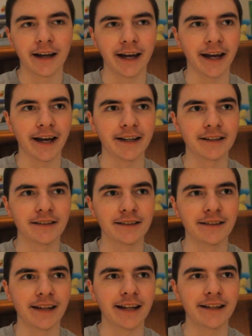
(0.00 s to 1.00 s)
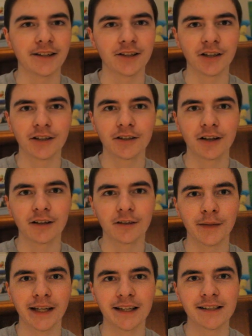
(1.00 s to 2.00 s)
And then he turned on The
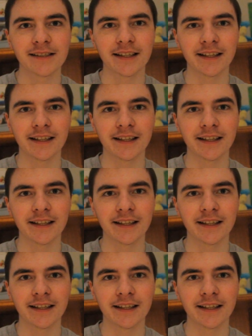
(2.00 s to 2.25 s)
Miz,